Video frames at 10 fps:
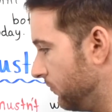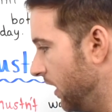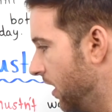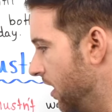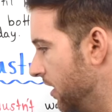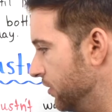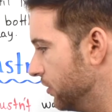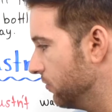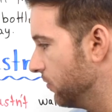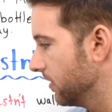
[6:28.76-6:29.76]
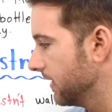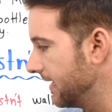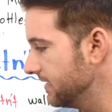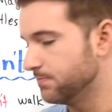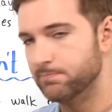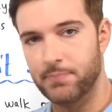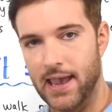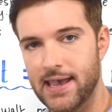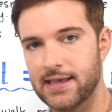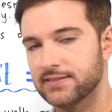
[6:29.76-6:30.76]
You can wear nice
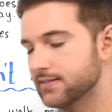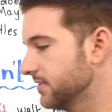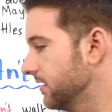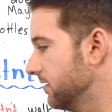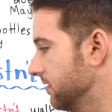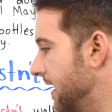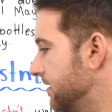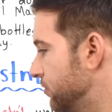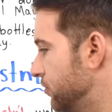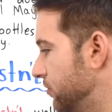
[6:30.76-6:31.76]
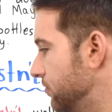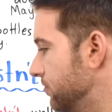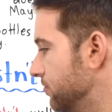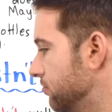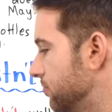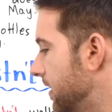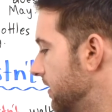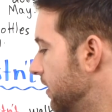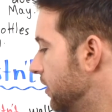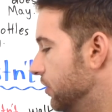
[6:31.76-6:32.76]
pants and nice shoes,
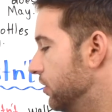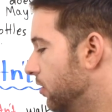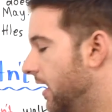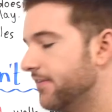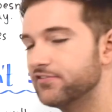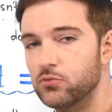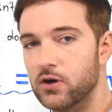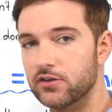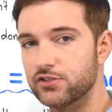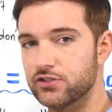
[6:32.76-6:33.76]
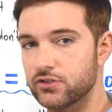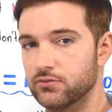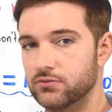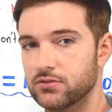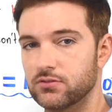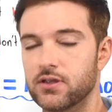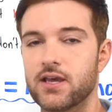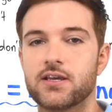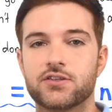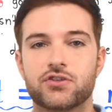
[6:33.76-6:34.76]
but you don't have to wear a suit,
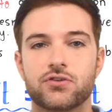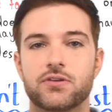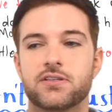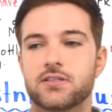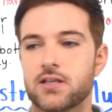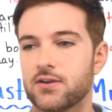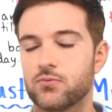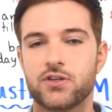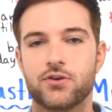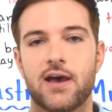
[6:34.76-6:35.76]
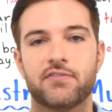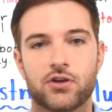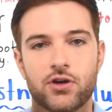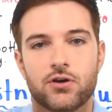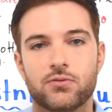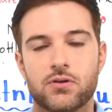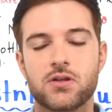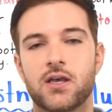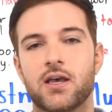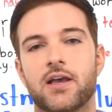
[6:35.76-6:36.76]
okay? A suit is like when you have a coat
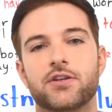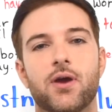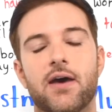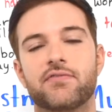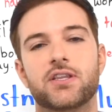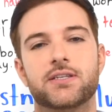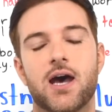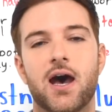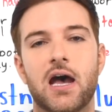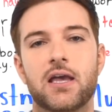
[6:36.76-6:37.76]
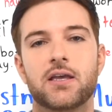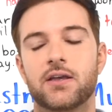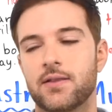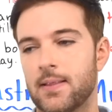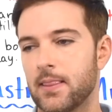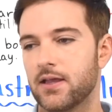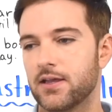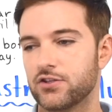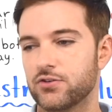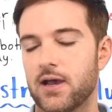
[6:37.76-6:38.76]
and you have the tie
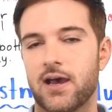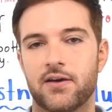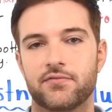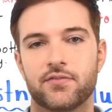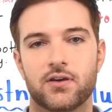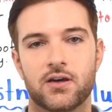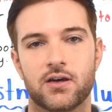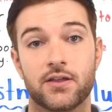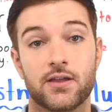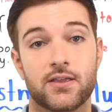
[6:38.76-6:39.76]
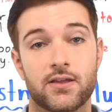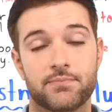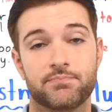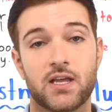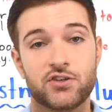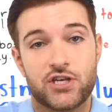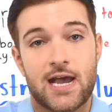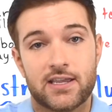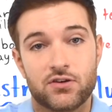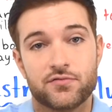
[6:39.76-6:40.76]
and you have a
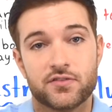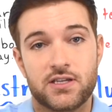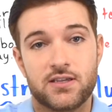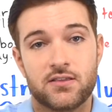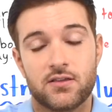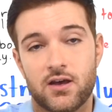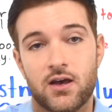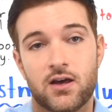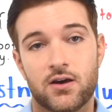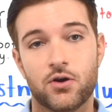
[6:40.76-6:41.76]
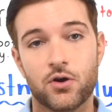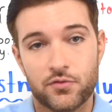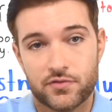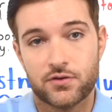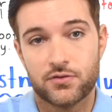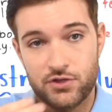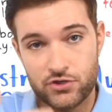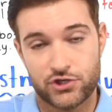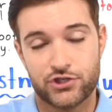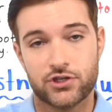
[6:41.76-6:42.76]
jacket over
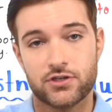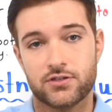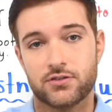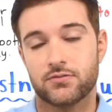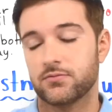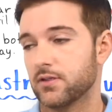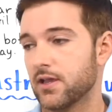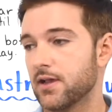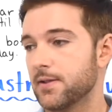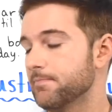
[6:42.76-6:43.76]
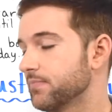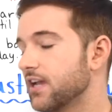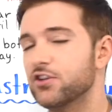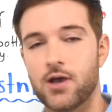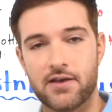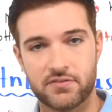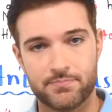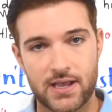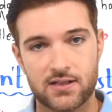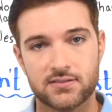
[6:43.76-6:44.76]
your shirt, okay? And you have a
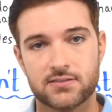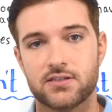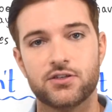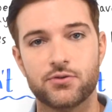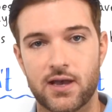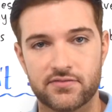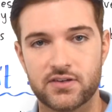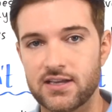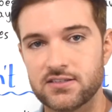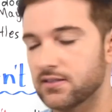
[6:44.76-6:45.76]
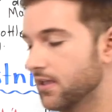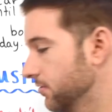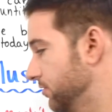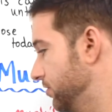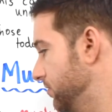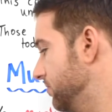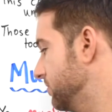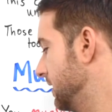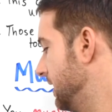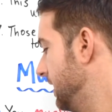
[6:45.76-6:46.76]
belt and you have nice leather
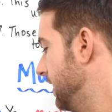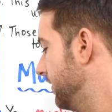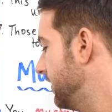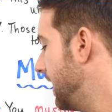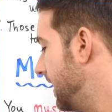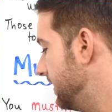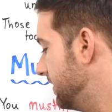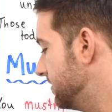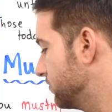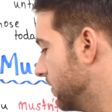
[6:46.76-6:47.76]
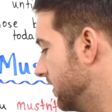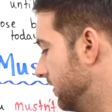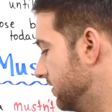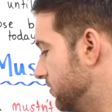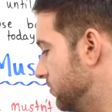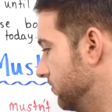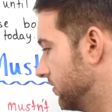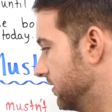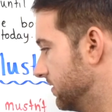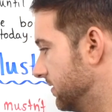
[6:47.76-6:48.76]
shoes. That is what a
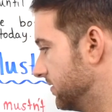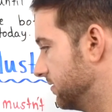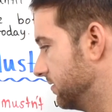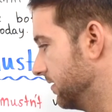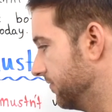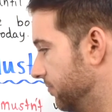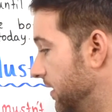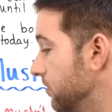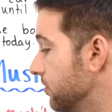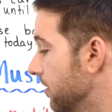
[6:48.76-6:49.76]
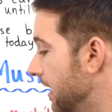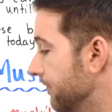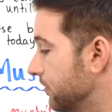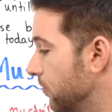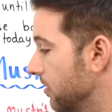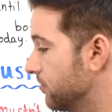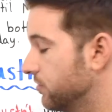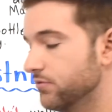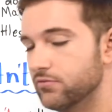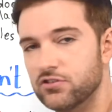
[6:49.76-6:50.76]
suit consists of. But you don't have to wear a
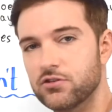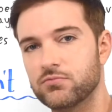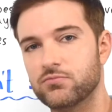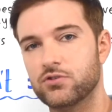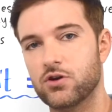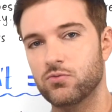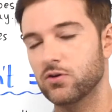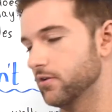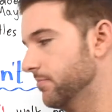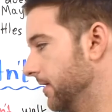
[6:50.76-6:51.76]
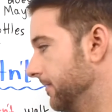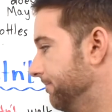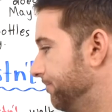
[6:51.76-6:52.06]
suit, so don't worry about it.